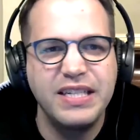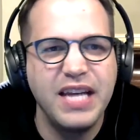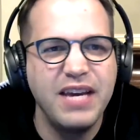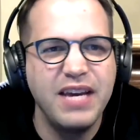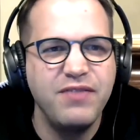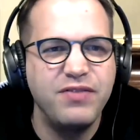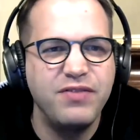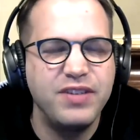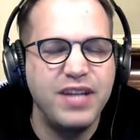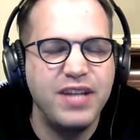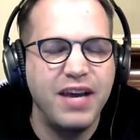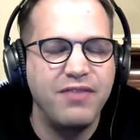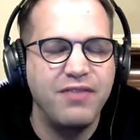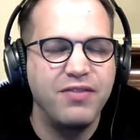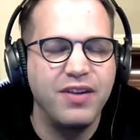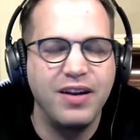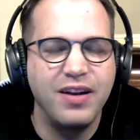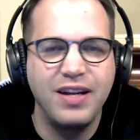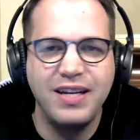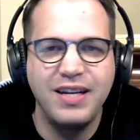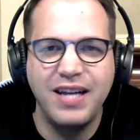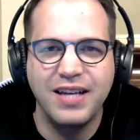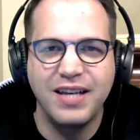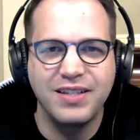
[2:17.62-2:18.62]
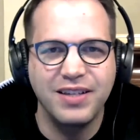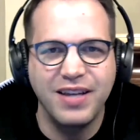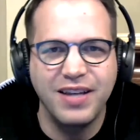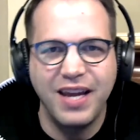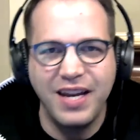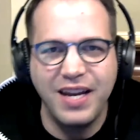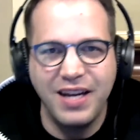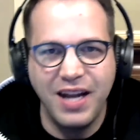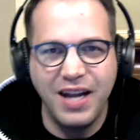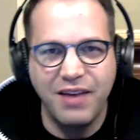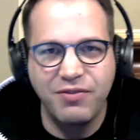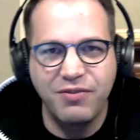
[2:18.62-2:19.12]
Dave definitely doesn't
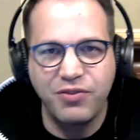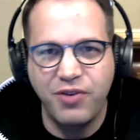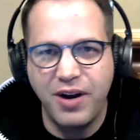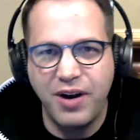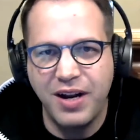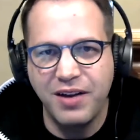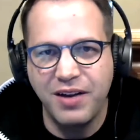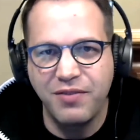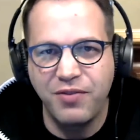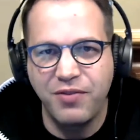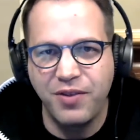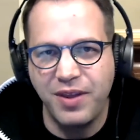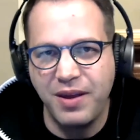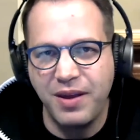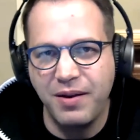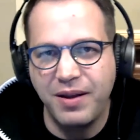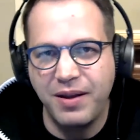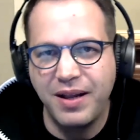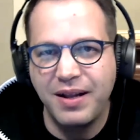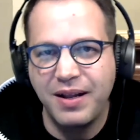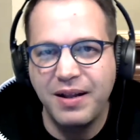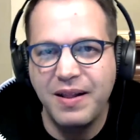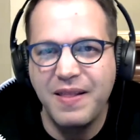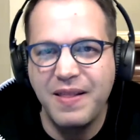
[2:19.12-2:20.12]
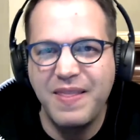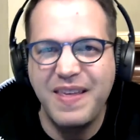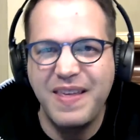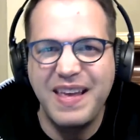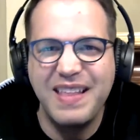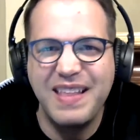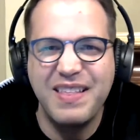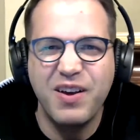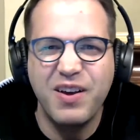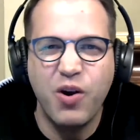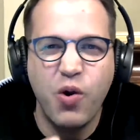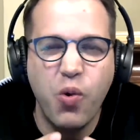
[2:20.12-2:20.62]
get enough credit for
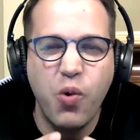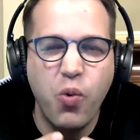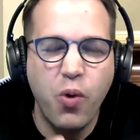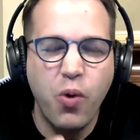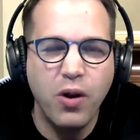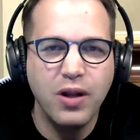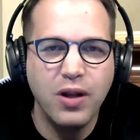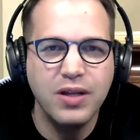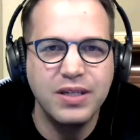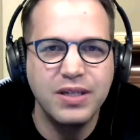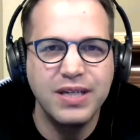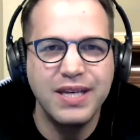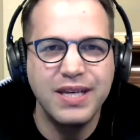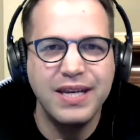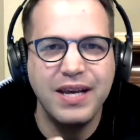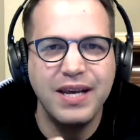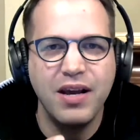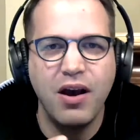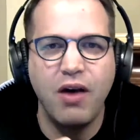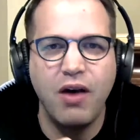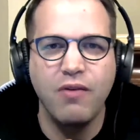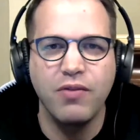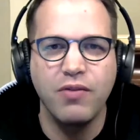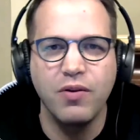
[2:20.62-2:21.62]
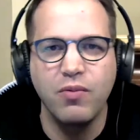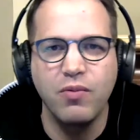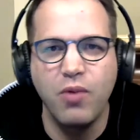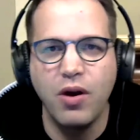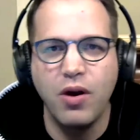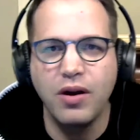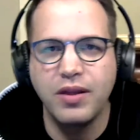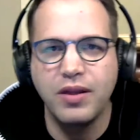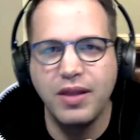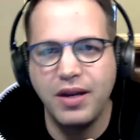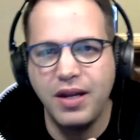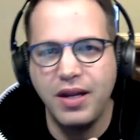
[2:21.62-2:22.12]
the quality of the
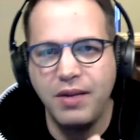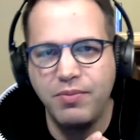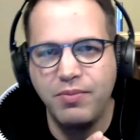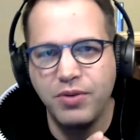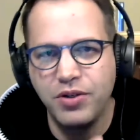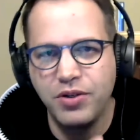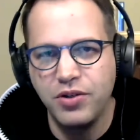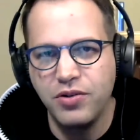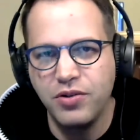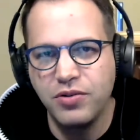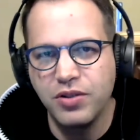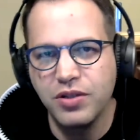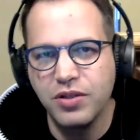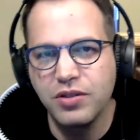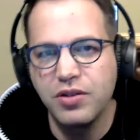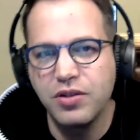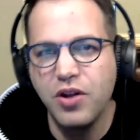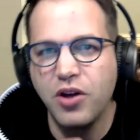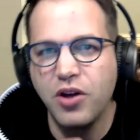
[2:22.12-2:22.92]
work that he produces,